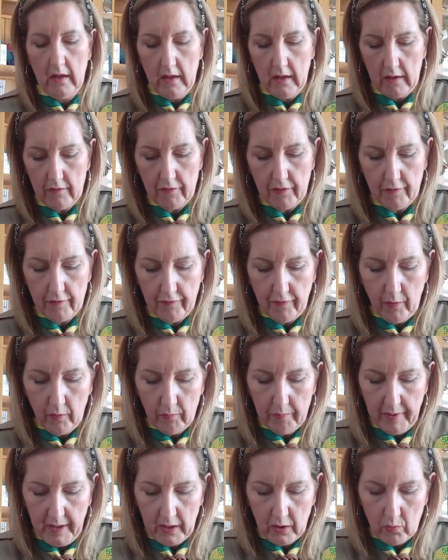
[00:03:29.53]
if you
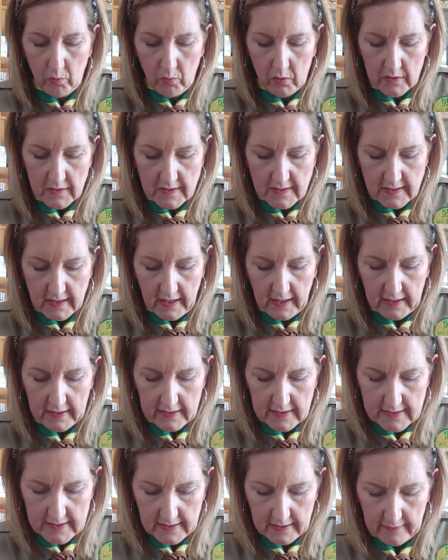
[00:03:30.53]
fold back one
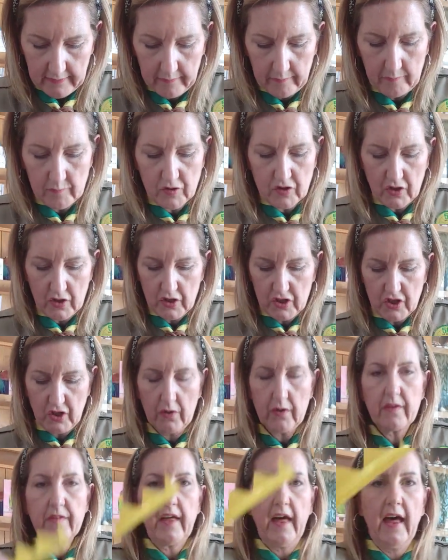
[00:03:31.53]
side, I'm just going to show
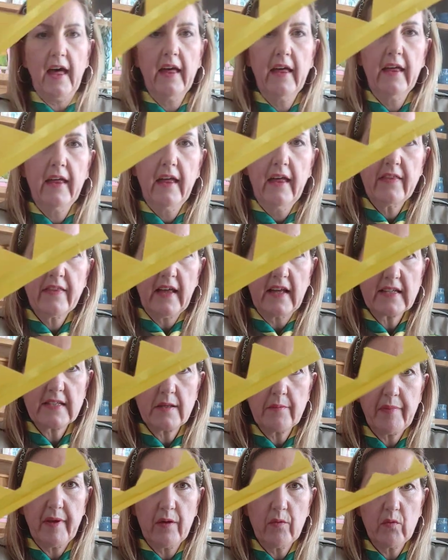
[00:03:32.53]
you there, that's
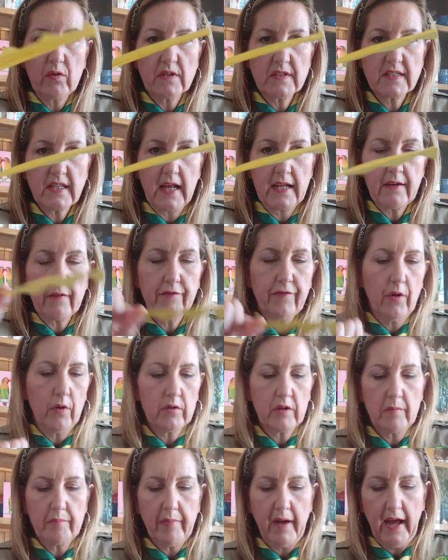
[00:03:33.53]
the bit, one side I've
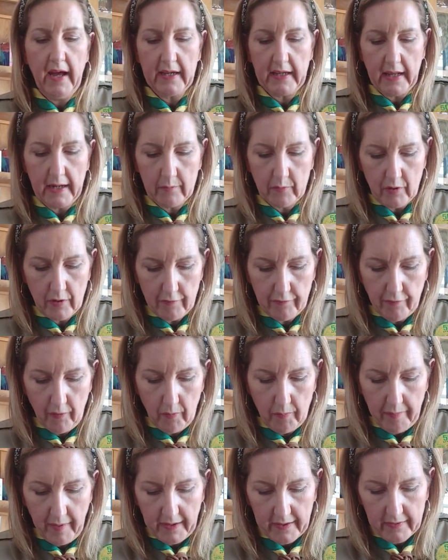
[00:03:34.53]
folded back, and I'm going to
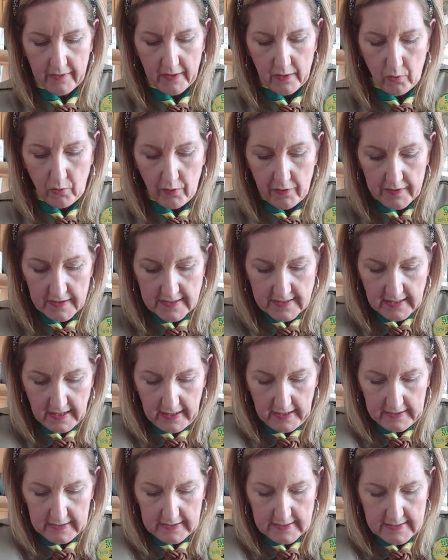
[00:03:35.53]
fold back the other
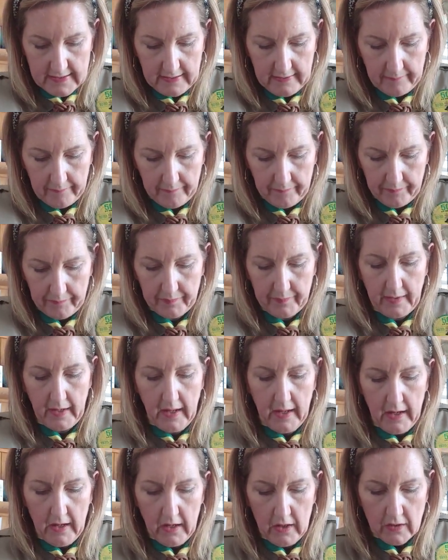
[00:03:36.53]
side
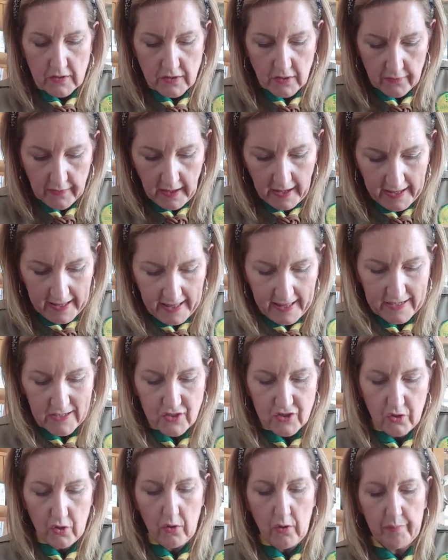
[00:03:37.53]
so that I
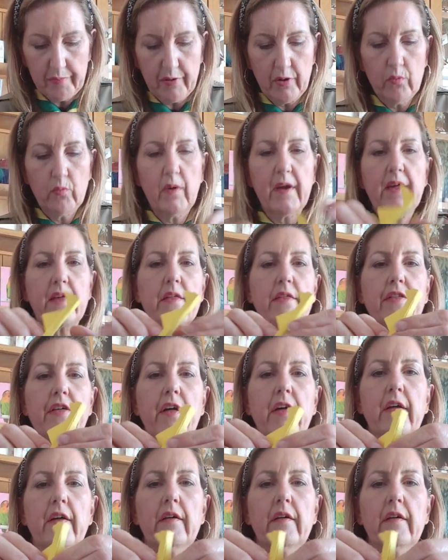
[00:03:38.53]
end up with